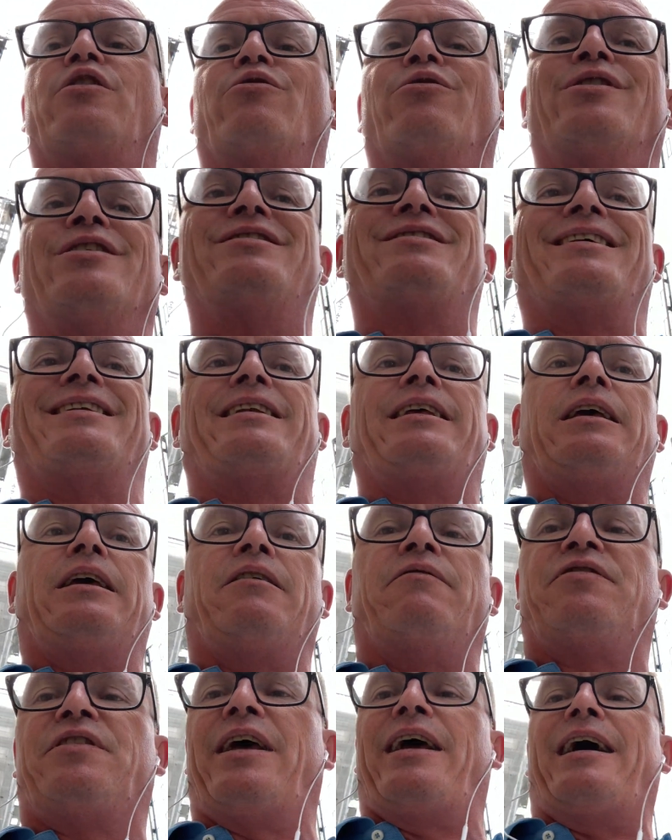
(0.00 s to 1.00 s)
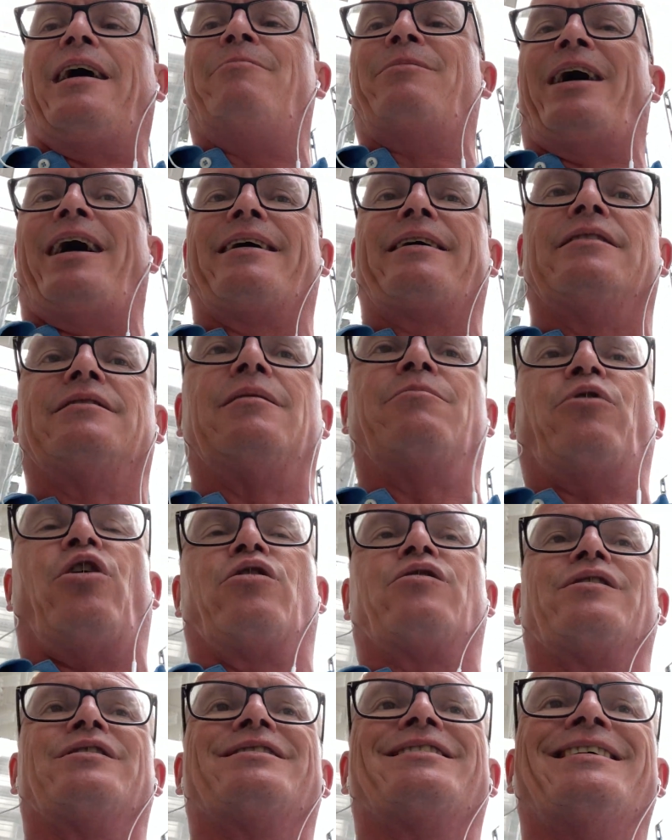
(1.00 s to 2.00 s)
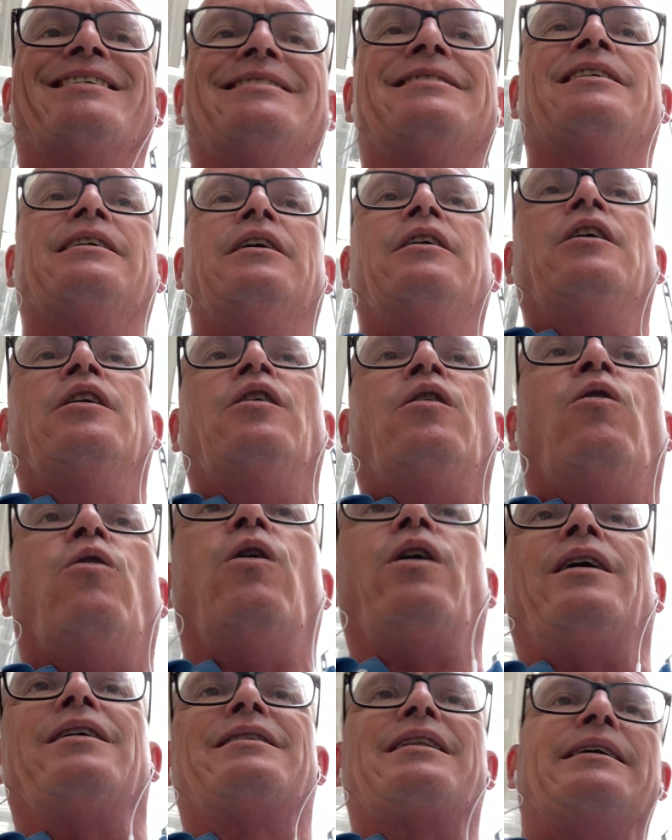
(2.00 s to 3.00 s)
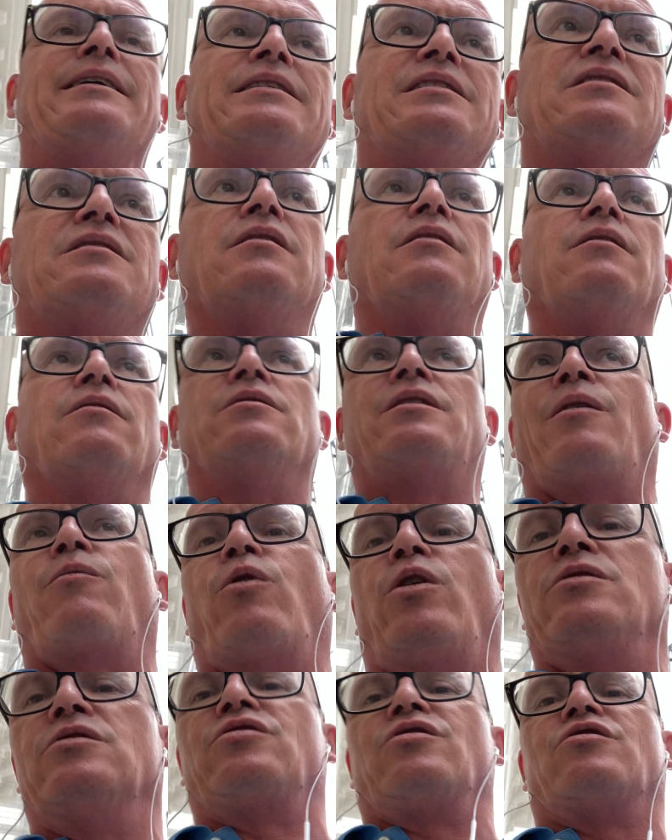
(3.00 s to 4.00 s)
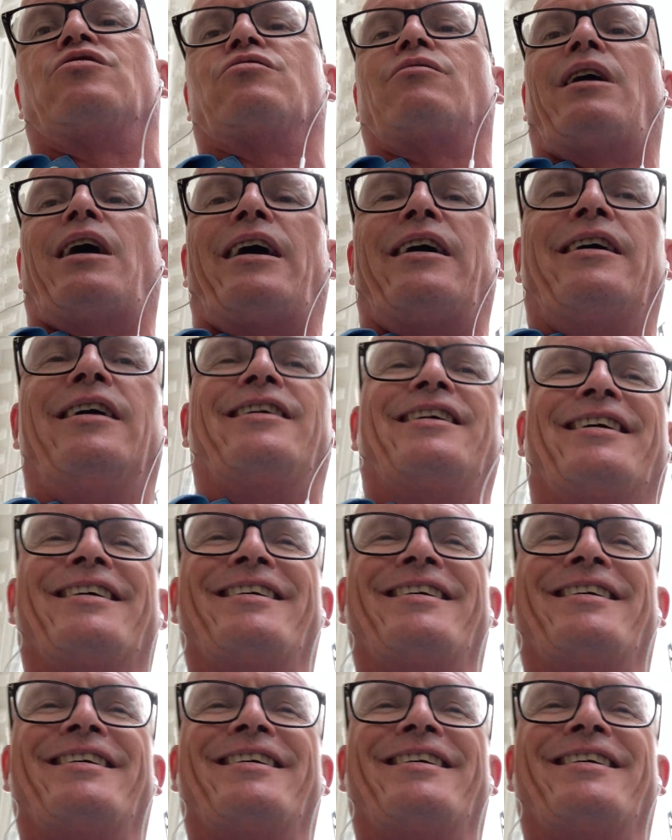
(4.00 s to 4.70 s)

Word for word: the OECD if they are market democracies, or at least uh, they want to try.